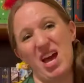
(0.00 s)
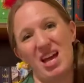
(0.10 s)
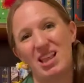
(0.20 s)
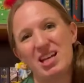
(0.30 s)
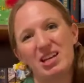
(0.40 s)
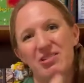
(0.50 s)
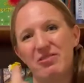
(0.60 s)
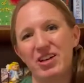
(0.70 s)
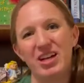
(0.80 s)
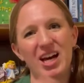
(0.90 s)
love
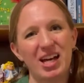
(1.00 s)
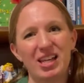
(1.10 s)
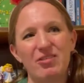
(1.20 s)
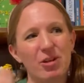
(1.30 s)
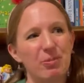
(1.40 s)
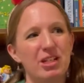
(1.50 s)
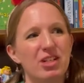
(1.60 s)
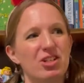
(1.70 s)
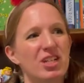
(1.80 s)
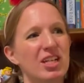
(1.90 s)

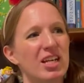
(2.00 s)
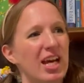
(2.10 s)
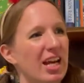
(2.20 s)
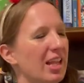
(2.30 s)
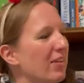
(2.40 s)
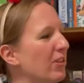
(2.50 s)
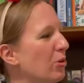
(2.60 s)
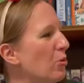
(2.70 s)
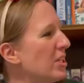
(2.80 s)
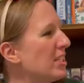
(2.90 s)
repetition and I love the
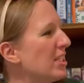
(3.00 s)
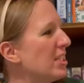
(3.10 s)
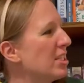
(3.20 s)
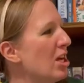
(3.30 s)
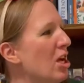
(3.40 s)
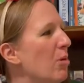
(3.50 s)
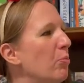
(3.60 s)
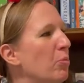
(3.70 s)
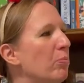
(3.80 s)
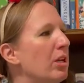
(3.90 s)
noises.
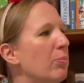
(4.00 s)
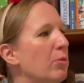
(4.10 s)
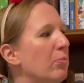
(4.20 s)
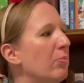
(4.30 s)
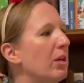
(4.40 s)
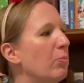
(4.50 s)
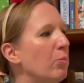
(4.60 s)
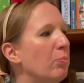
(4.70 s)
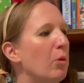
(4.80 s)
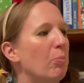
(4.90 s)
Boom, biddy, boom,
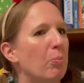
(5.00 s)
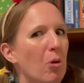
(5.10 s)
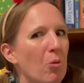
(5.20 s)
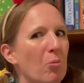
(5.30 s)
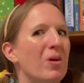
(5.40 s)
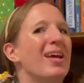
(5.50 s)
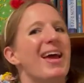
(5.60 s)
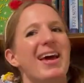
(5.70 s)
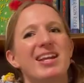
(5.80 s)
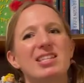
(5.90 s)
boom, boom.
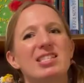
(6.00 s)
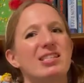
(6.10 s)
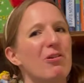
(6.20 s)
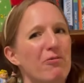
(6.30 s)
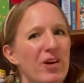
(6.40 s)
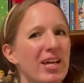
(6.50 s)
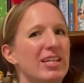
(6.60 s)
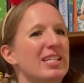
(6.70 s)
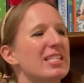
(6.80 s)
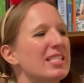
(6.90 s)
And it's so fun
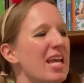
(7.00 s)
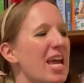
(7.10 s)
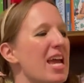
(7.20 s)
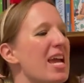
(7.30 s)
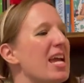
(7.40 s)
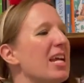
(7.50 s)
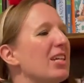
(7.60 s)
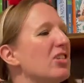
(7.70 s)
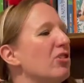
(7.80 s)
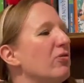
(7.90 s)
to say
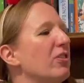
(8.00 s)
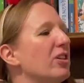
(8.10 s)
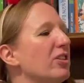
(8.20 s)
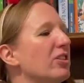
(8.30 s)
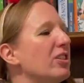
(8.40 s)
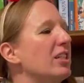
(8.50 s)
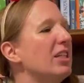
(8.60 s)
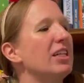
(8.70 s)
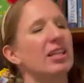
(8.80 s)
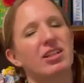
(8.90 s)
and so fun to
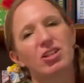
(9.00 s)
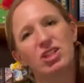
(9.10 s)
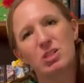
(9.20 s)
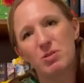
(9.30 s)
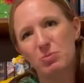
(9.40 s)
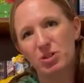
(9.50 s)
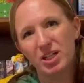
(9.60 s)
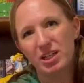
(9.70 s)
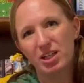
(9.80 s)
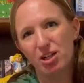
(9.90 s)
read. And the Christmas
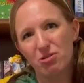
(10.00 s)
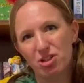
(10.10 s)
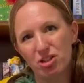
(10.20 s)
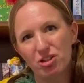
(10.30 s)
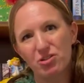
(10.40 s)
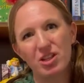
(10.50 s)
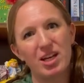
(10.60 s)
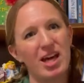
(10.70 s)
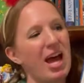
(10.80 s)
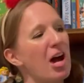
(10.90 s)
parade that goes through
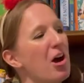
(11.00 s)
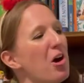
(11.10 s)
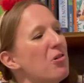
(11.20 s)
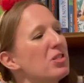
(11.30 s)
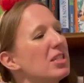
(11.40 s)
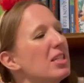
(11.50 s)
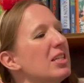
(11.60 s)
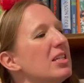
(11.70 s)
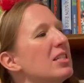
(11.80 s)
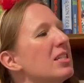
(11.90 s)
the house
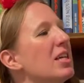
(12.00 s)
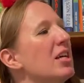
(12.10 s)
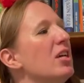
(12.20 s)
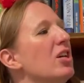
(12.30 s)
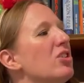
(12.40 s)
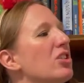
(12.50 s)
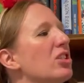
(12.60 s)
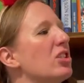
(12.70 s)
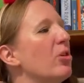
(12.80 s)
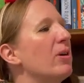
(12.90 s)
is
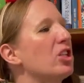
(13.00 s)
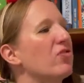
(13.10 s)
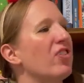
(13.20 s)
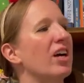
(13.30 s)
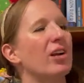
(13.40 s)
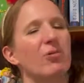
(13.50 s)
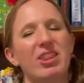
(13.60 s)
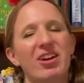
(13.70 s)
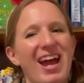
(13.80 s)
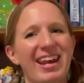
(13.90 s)
just so much fun with
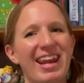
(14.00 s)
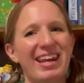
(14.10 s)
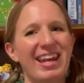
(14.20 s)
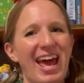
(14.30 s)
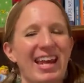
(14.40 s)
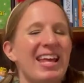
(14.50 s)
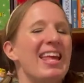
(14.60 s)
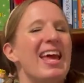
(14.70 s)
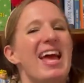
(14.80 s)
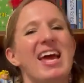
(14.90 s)
the rat-a-tat-tat.
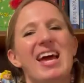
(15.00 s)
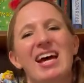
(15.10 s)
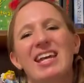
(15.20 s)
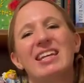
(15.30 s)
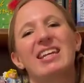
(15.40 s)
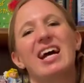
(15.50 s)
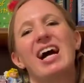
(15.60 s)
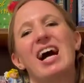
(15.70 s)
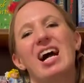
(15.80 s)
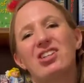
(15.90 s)
And
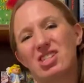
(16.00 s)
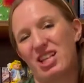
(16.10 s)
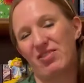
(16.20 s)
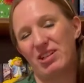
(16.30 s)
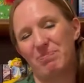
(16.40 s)
I just love it.